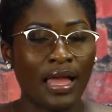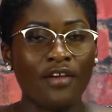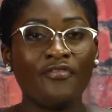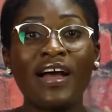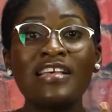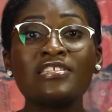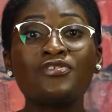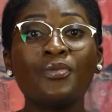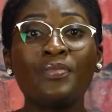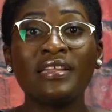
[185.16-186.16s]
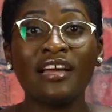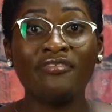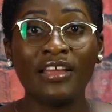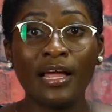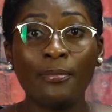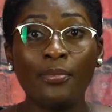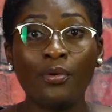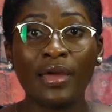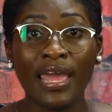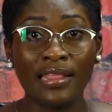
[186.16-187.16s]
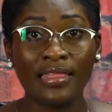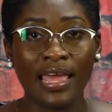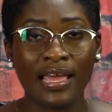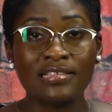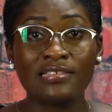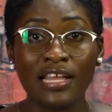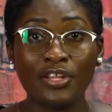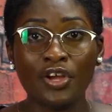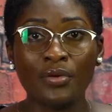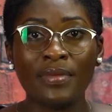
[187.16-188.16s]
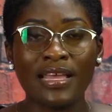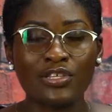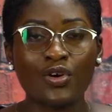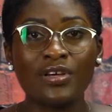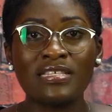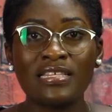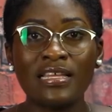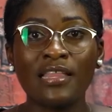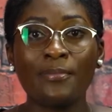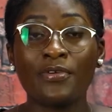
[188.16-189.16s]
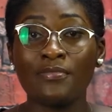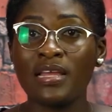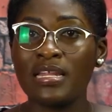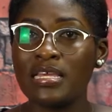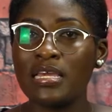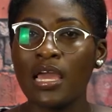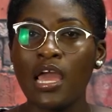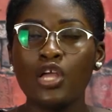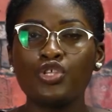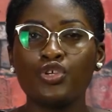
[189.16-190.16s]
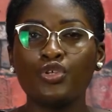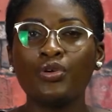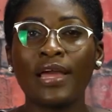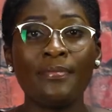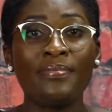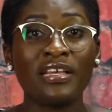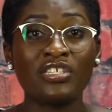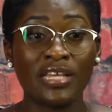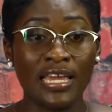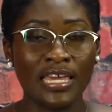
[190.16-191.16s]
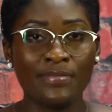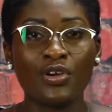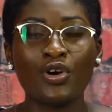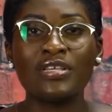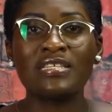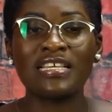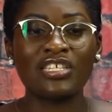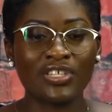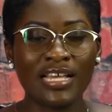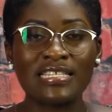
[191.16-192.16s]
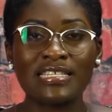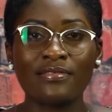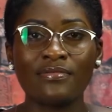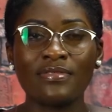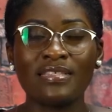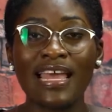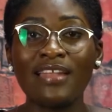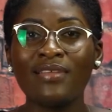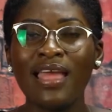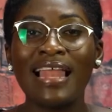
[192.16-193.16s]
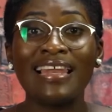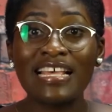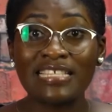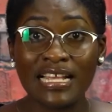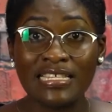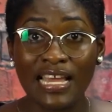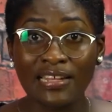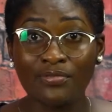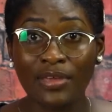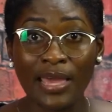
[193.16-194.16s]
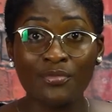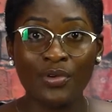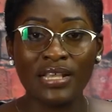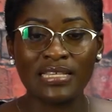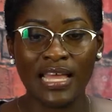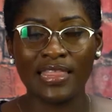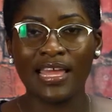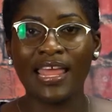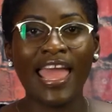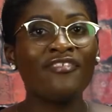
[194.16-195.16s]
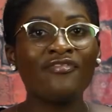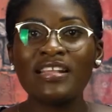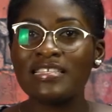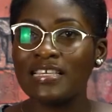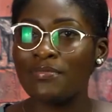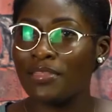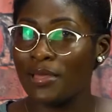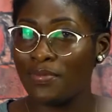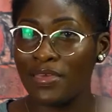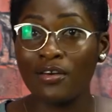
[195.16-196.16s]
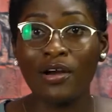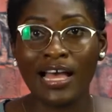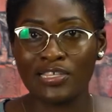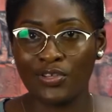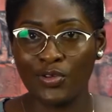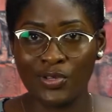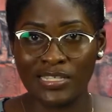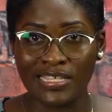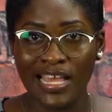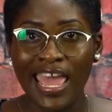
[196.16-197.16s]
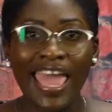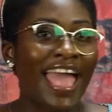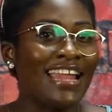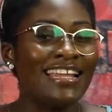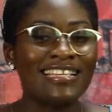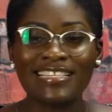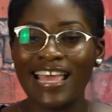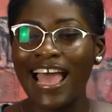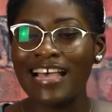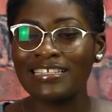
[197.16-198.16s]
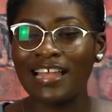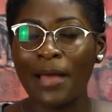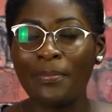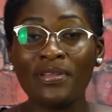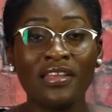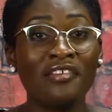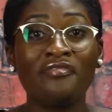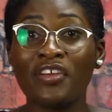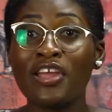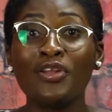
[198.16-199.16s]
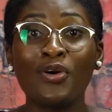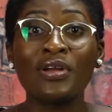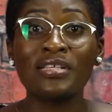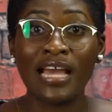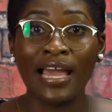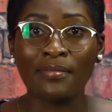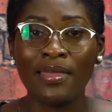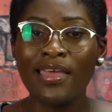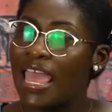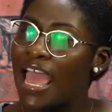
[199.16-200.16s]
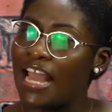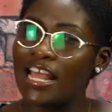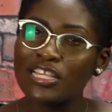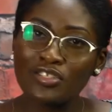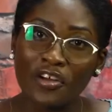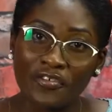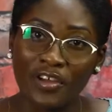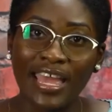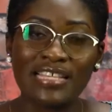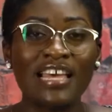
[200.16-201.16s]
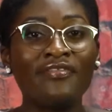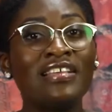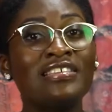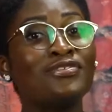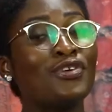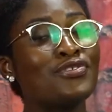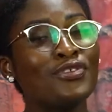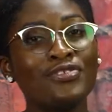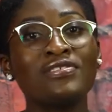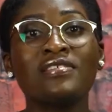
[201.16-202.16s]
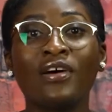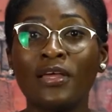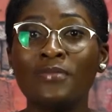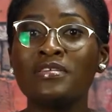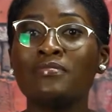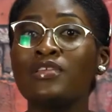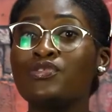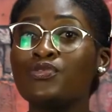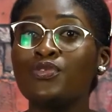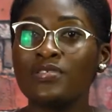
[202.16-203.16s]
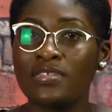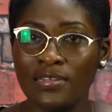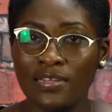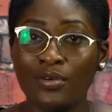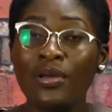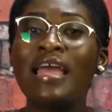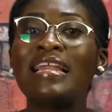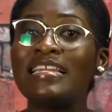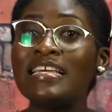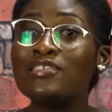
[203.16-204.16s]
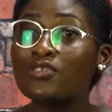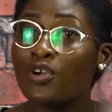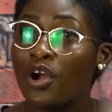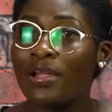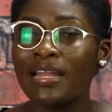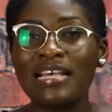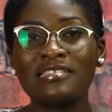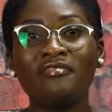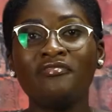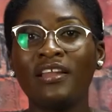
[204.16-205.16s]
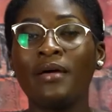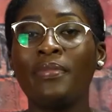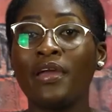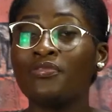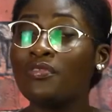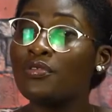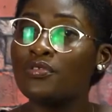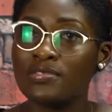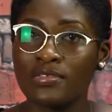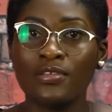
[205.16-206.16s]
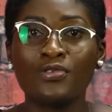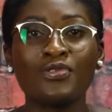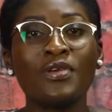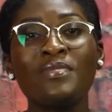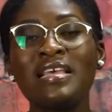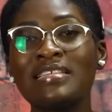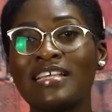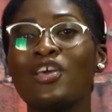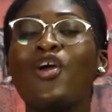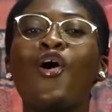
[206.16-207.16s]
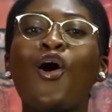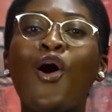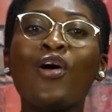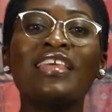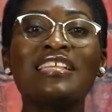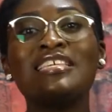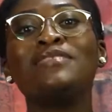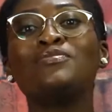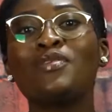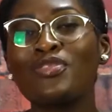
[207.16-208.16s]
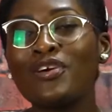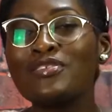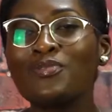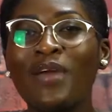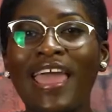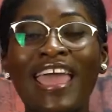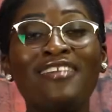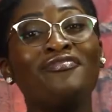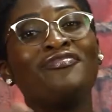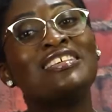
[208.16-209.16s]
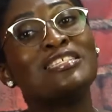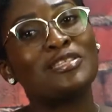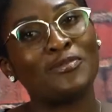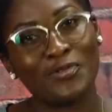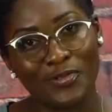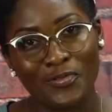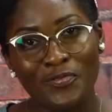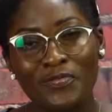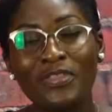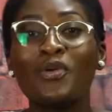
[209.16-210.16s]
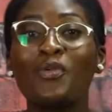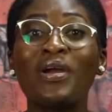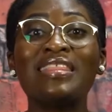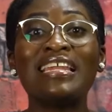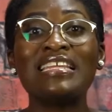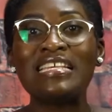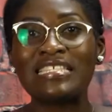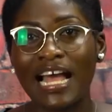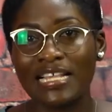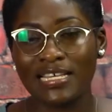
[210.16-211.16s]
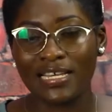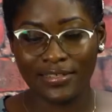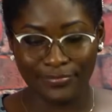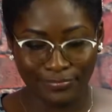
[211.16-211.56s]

fans not being available in the stadium is causing the Premier League to look a bit shaky, because it's just less than 10 game weeks, and then every team in the PL has lost, and it hasn't happened in a very long time. And let's not forget, Everton also lost to Southampton by 2-0. Leeds scoring Aston Villa by 3-0. So it means that all the teams we thought were invincible when the league started